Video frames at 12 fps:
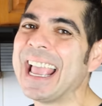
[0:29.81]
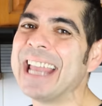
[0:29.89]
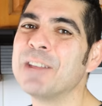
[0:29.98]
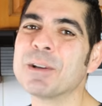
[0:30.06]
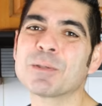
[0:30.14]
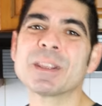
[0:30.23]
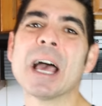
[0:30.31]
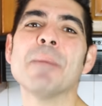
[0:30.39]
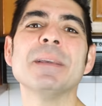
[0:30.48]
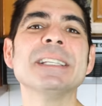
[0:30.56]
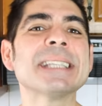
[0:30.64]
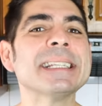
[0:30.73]
Anyways, with
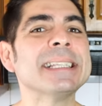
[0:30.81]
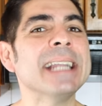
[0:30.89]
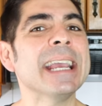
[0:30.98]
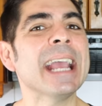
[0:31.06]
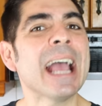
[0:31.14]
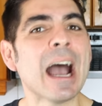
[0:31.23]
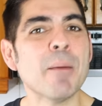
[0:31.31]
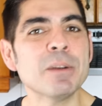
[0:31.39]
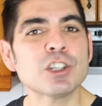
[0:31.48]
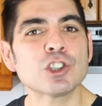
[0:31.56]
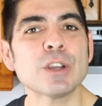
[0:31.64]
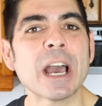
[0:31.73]
that being said, today, I'm
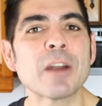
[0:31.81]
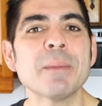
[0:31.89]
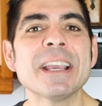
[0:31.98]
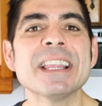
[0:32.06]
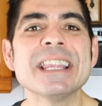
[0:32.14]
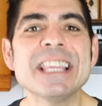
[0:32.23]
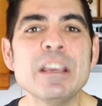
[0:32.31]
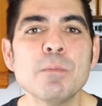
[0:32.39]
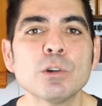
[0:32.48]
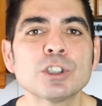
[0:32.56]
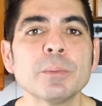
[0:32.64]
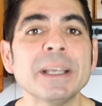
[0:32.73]
gonna show you how to make the
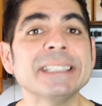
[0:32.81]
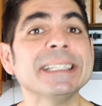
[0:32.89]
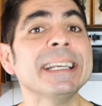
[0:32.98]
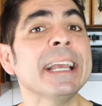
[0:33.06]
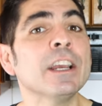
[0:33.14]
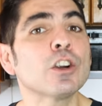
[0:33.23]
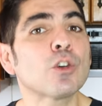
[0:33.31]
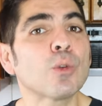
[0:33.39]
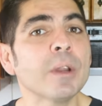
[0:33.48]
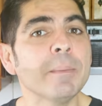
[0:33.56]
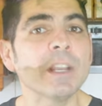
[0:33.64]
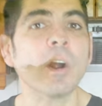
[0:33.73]
most amazing
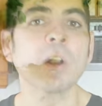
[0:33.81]
creamy